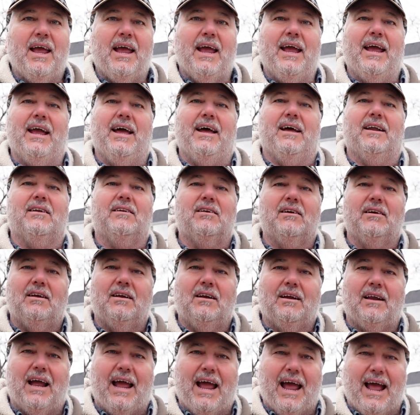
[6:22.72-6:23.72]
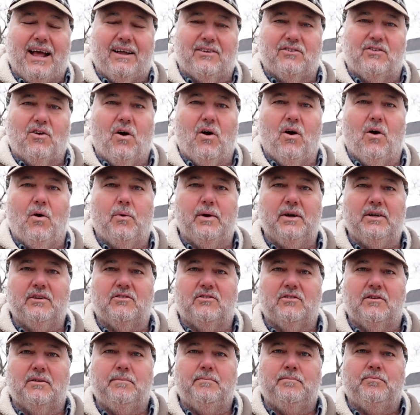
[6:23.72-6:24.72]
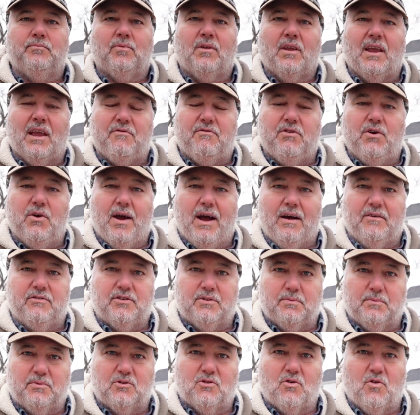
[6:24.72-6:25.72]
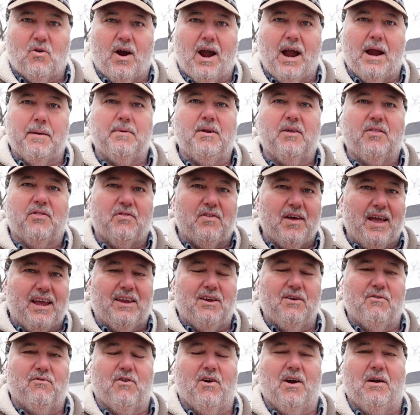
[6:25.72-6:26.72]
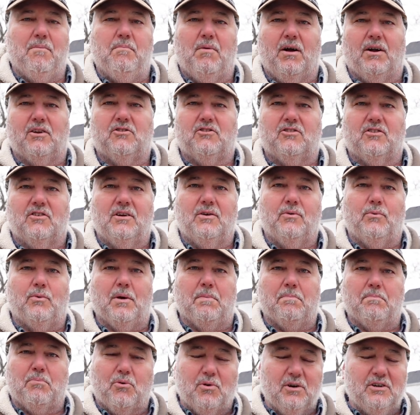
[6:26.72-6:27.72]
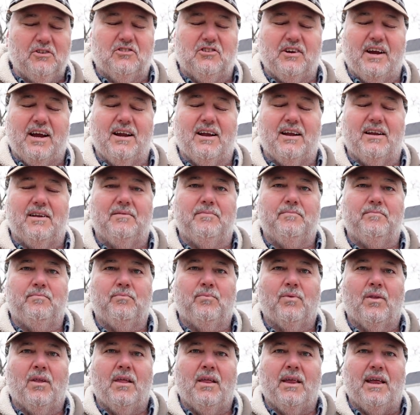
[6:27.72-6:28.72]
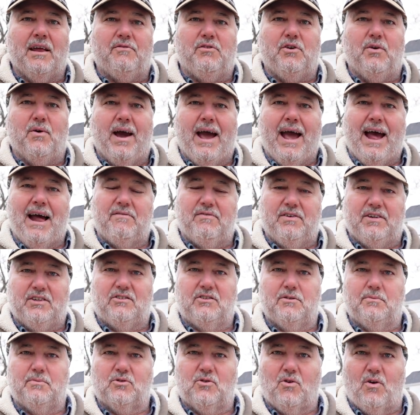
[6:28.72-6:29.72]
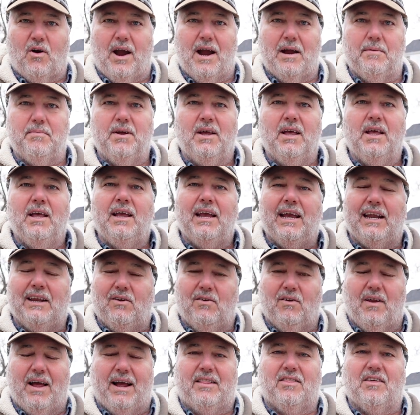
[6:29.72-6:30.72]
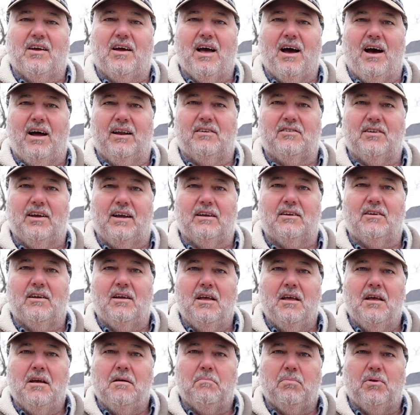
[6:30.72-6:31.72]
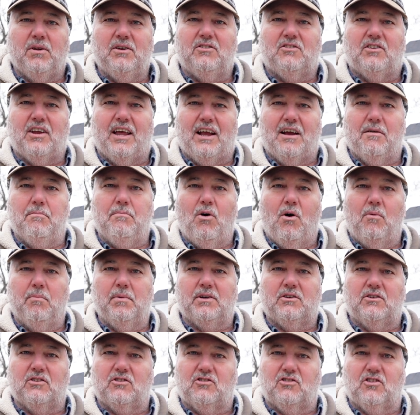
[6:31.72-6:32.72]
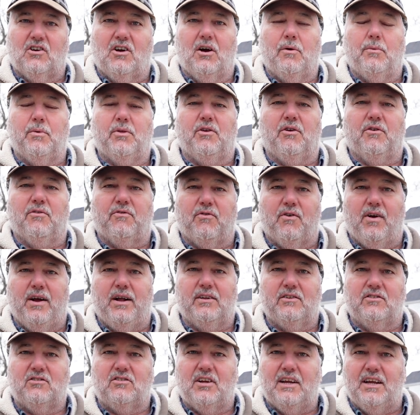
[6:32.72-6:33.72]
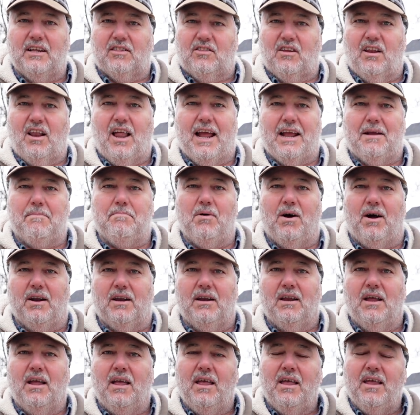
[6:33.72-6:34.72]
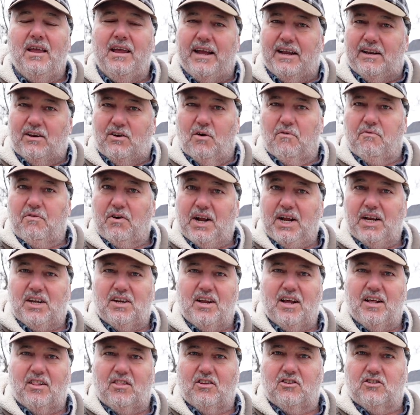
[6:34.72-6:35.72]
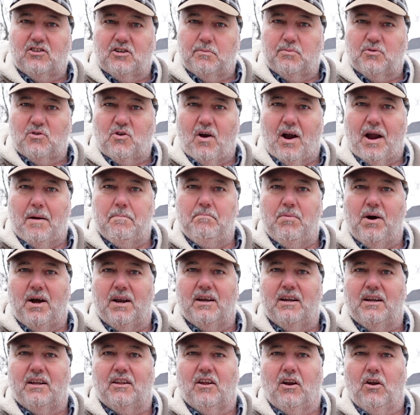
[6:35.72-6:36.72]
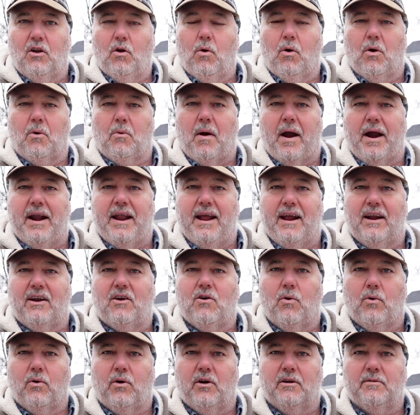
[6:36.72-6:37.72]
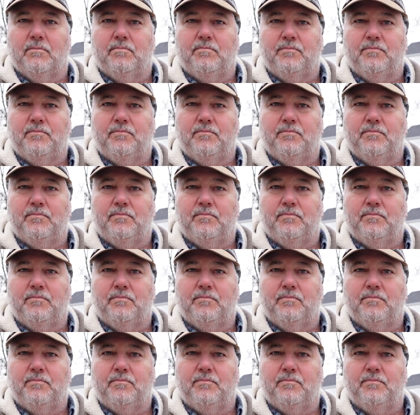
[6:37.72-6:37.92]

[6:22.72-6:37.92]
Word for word: And as always, if you have subscribed, thank you very much. We appreciate it. If you haven't subscribed and you like the content, please take a moment to share it with your friends, hit the like button, and don't forget to hit the subscribe button in the lower right hand corner.